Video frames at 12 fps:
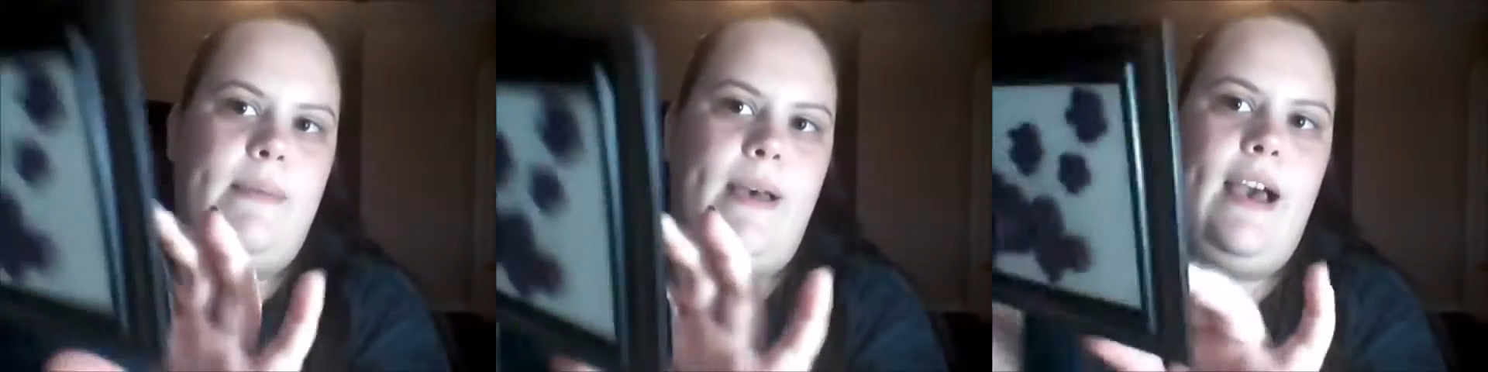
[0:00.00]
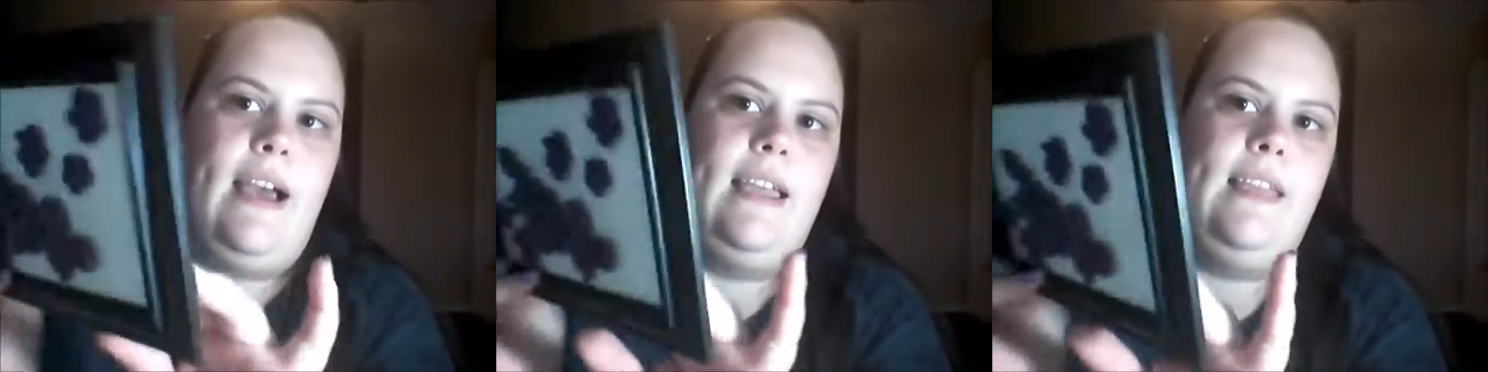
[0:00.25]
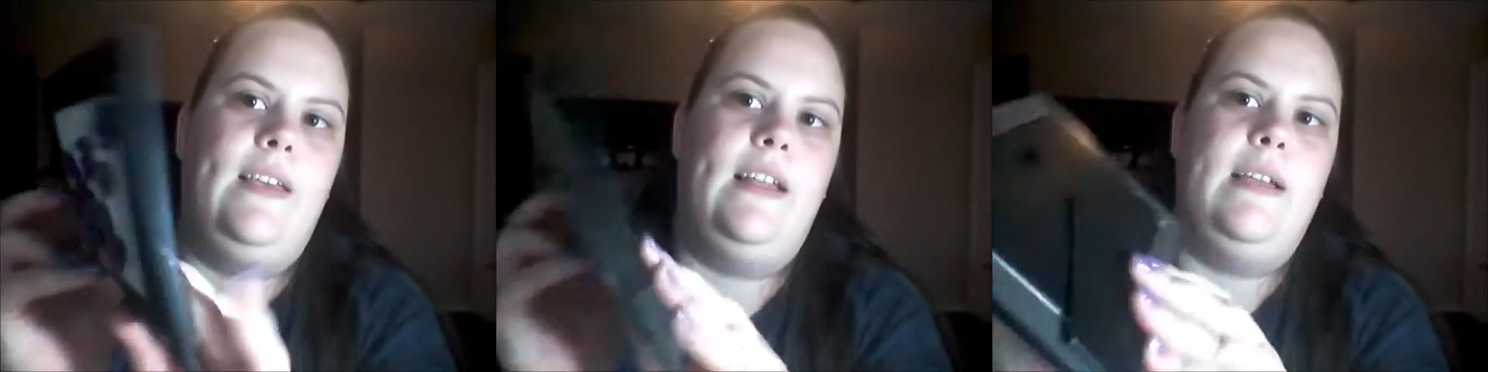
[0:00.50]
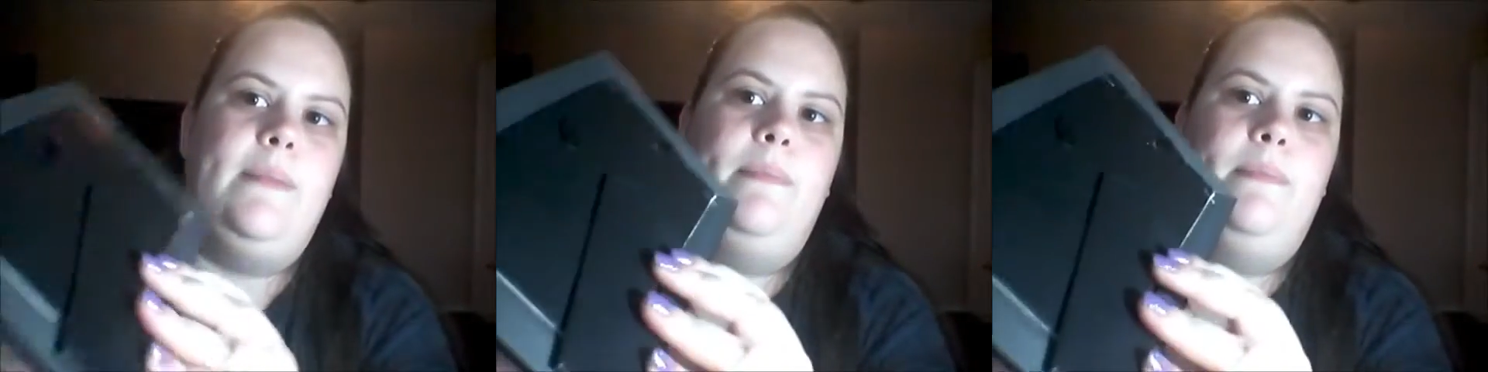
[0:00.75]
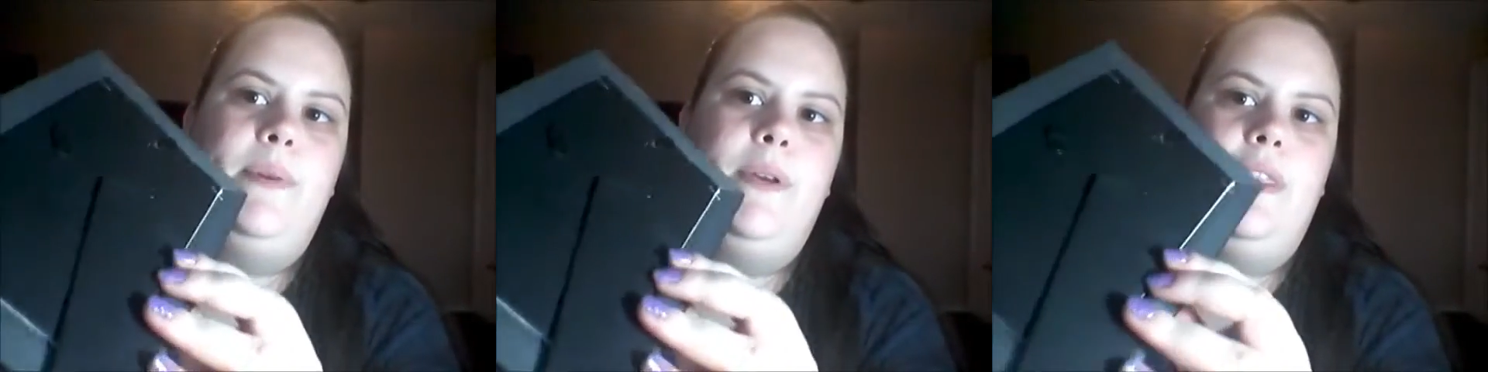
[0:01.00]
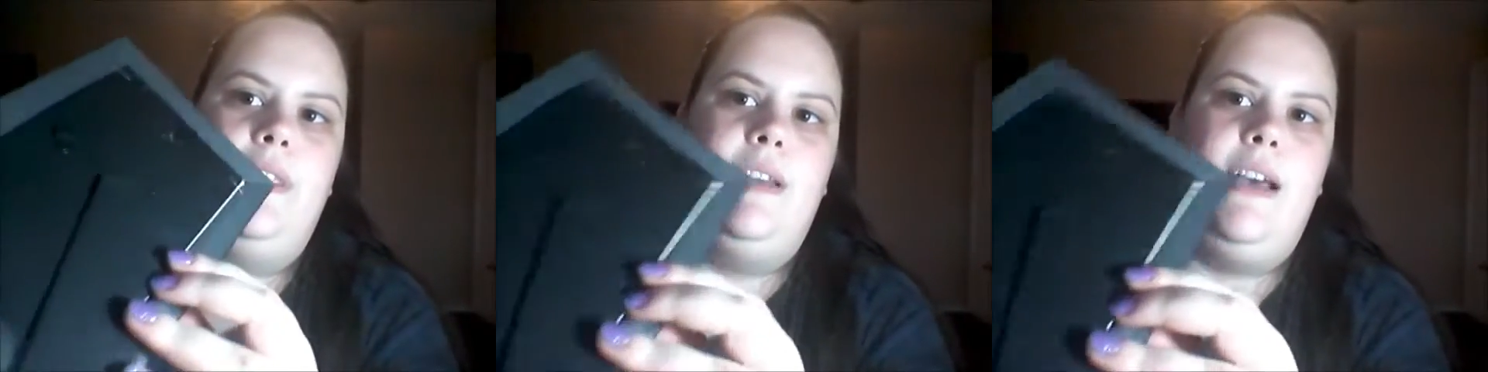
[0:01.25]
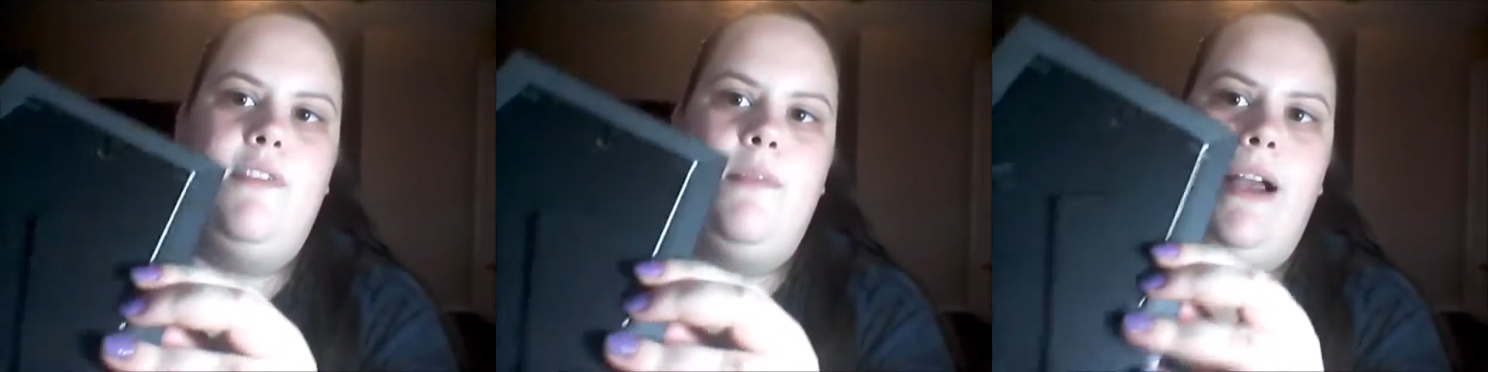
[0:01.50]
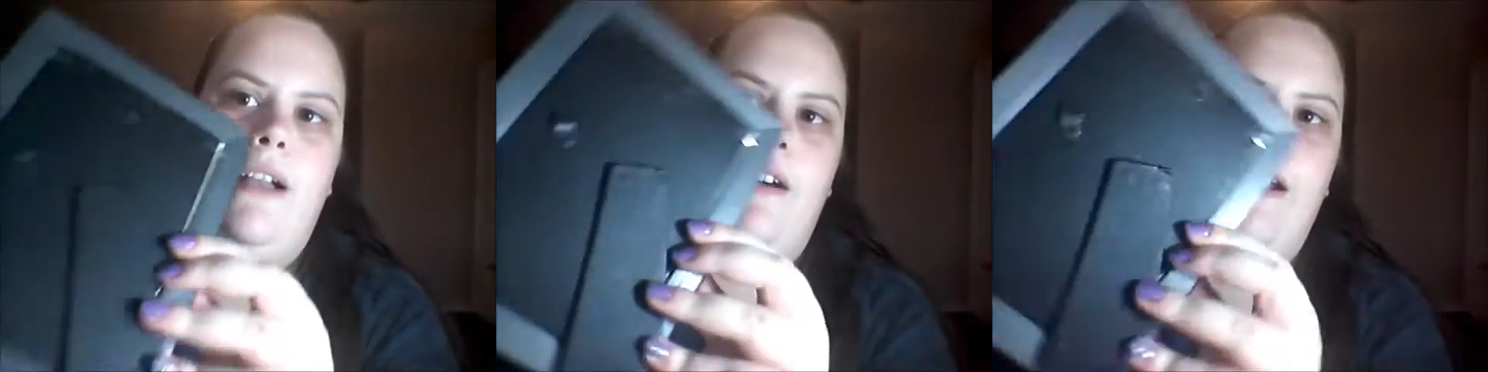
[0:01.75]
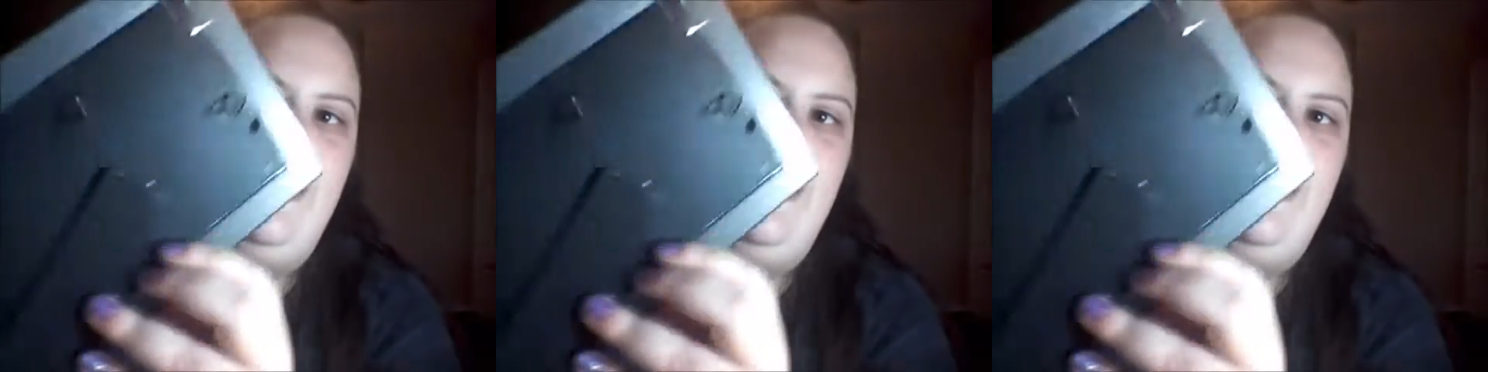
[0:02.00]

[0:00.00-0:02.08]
the back, and then I put the cover back on.